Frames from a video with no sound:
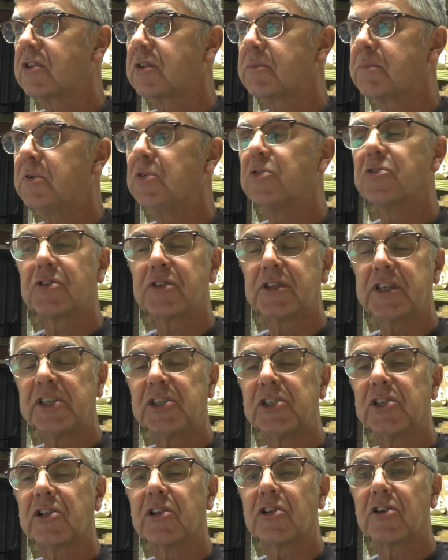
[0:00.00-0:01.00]
Sports
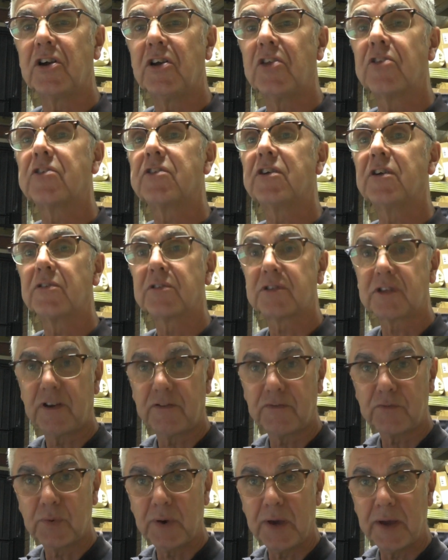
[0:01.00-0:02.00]
Digital Console
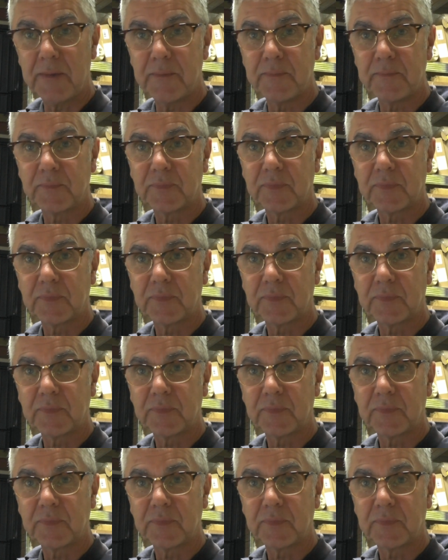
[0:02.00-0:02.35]
software.